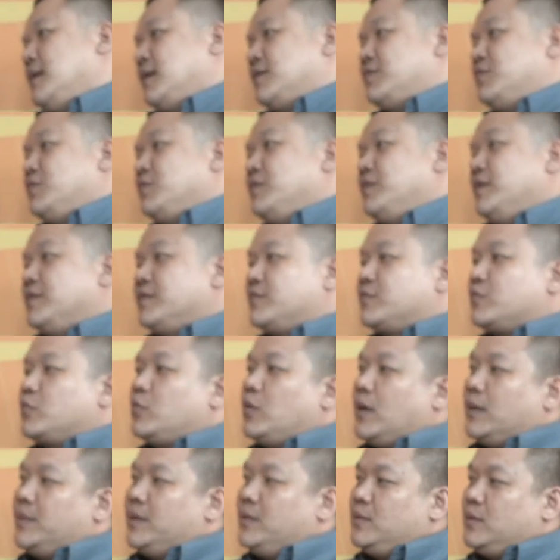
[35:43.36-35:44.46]
Next few years.
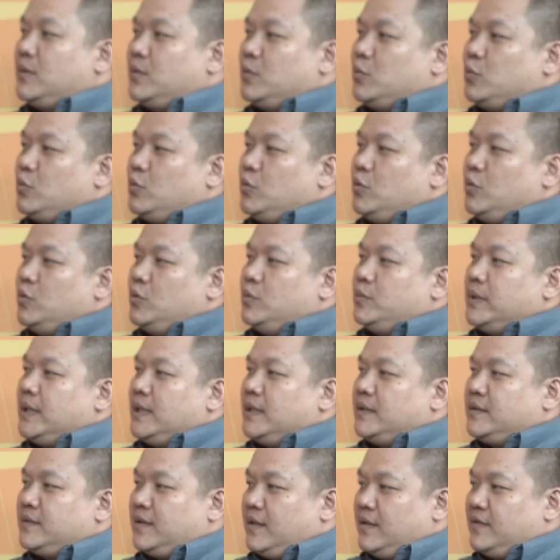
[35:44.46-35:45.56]
Will
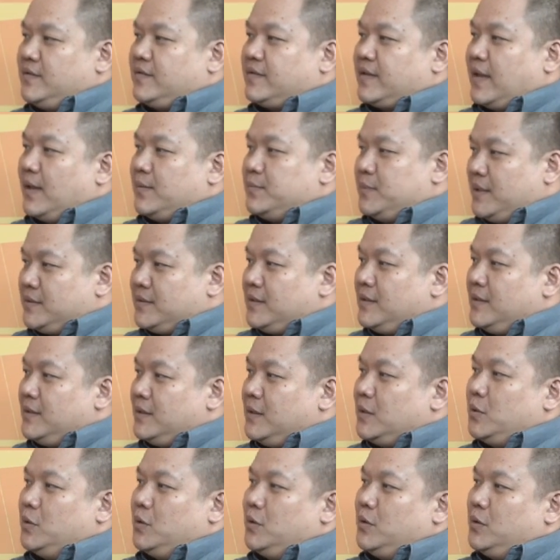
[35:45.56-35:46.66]
things get better,
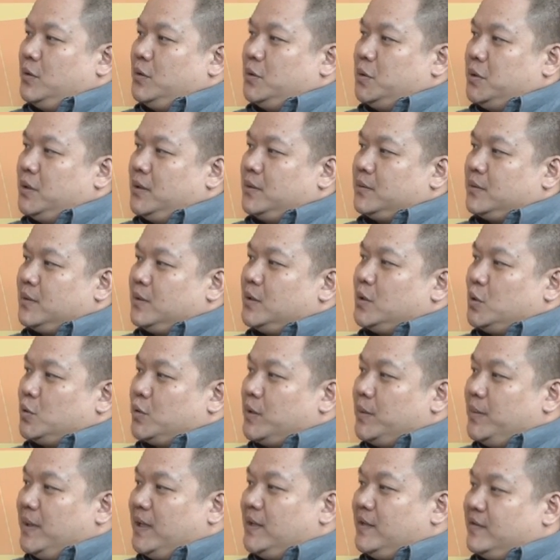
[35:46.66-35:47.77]
or
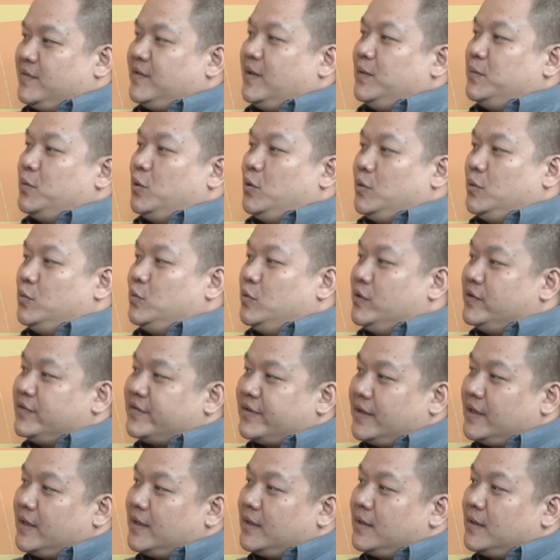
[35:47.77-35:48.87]
remain the same, or
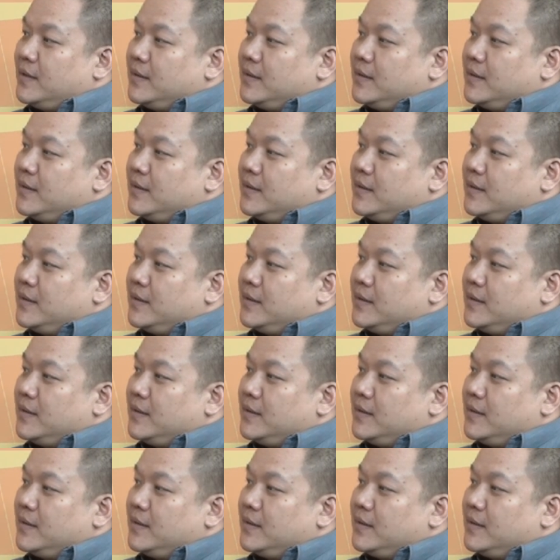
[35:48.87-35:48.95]
worsen?